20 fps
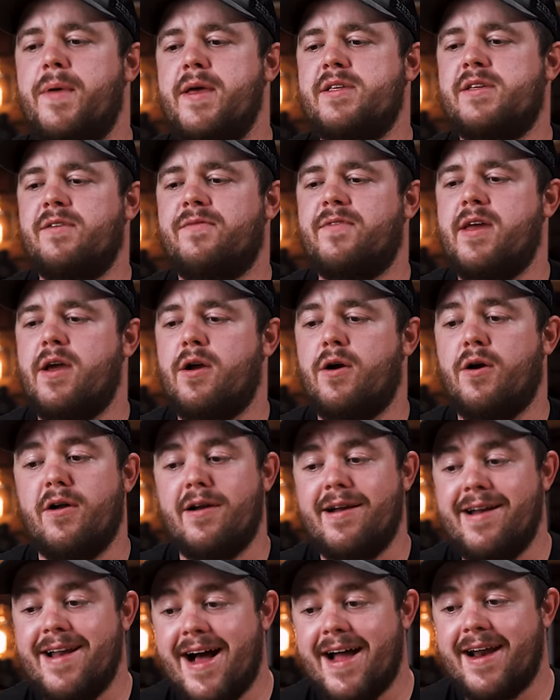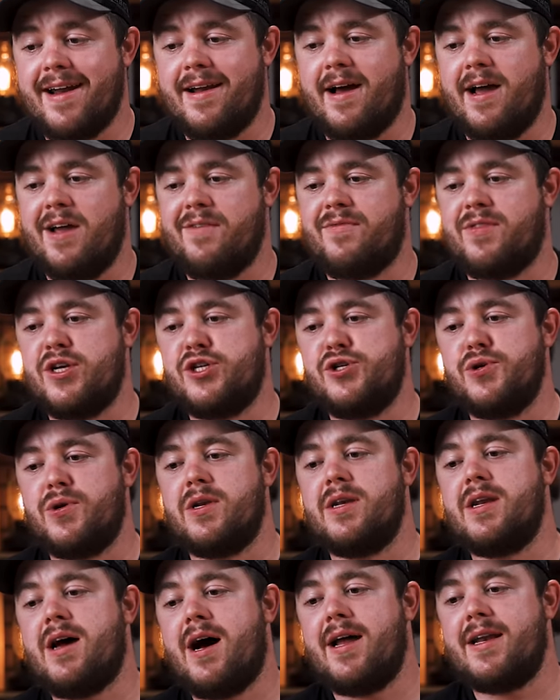piece of gear, not a knife, that you
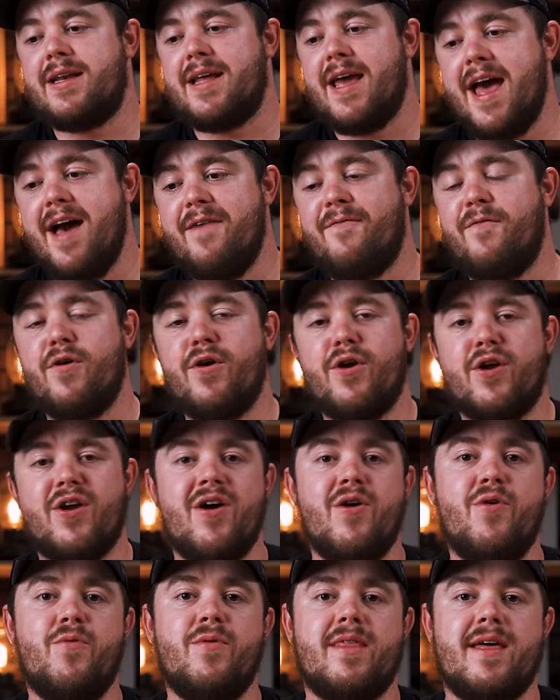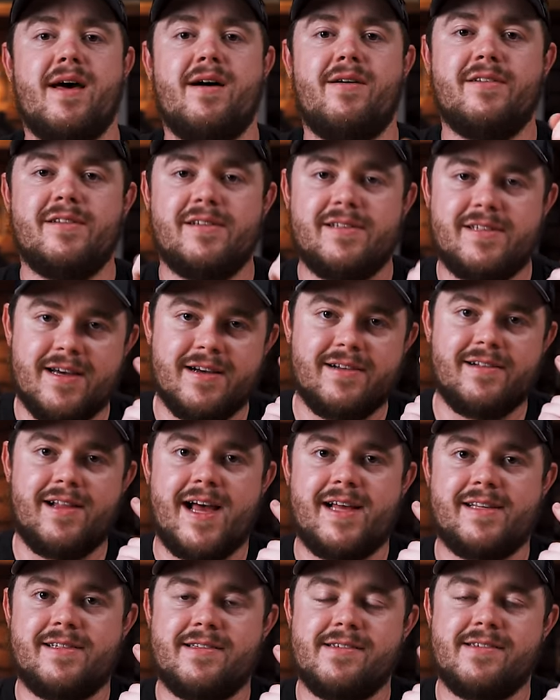could not ever go without
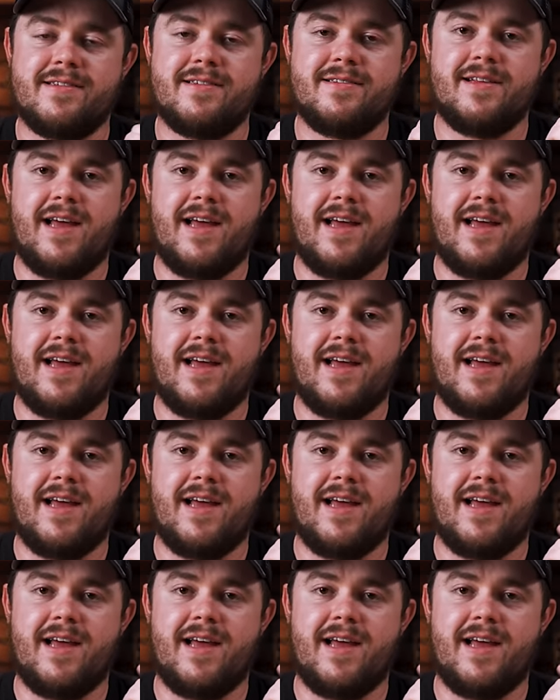sunglasses?